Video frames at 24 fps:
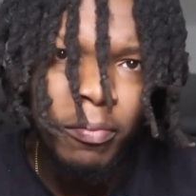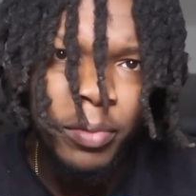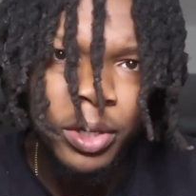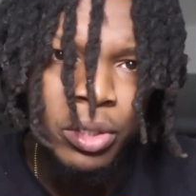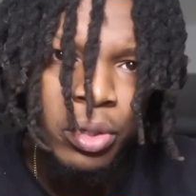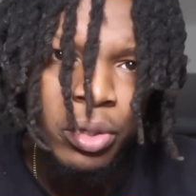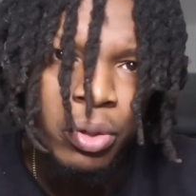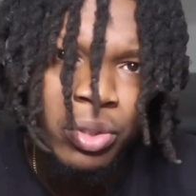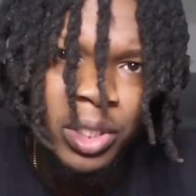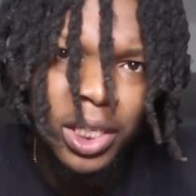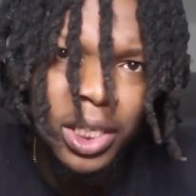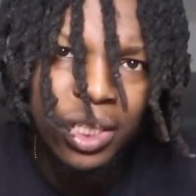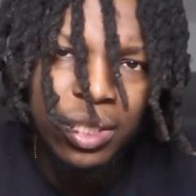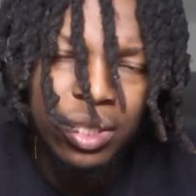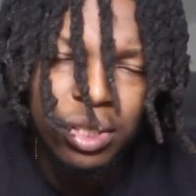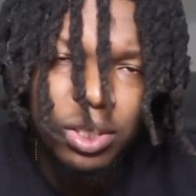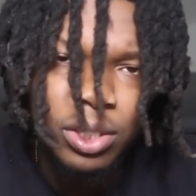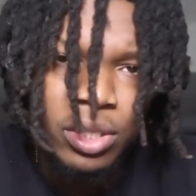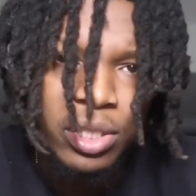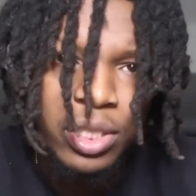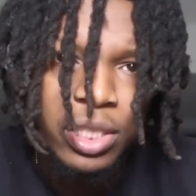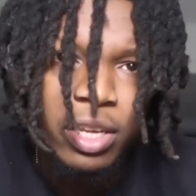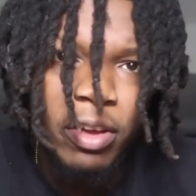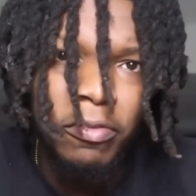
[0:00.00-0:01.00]
but, you know,
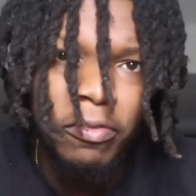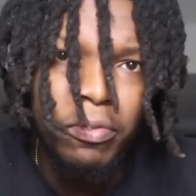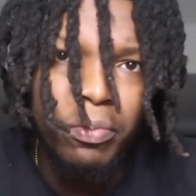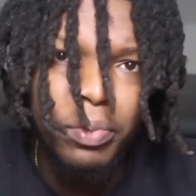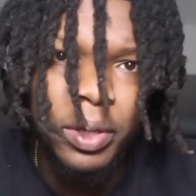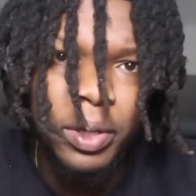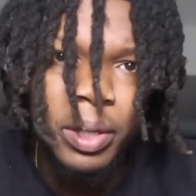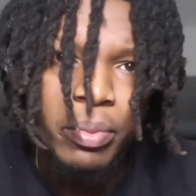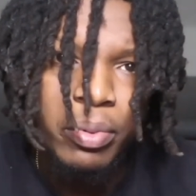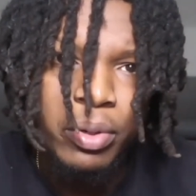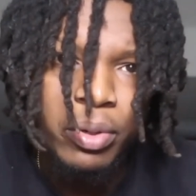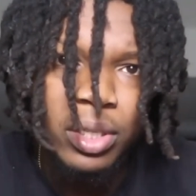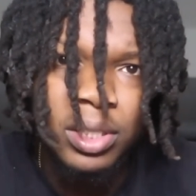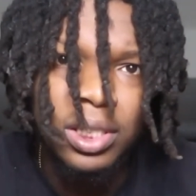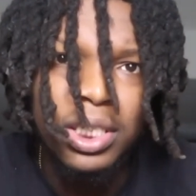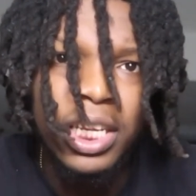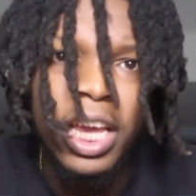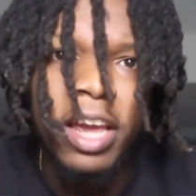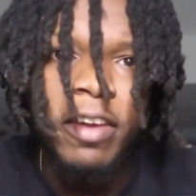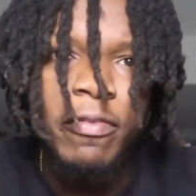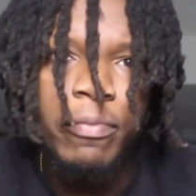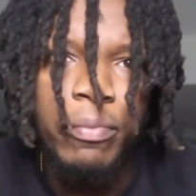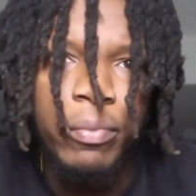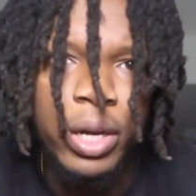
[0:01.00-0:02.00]
distance yourself from people to
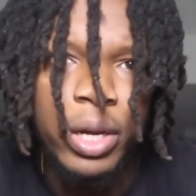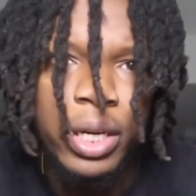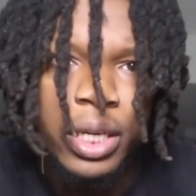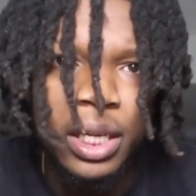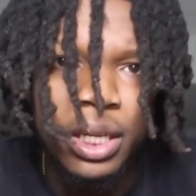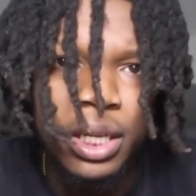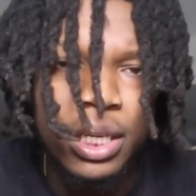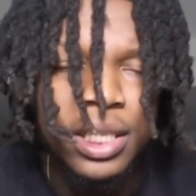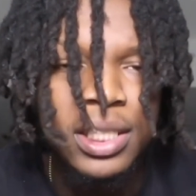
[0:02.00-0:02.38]
save money,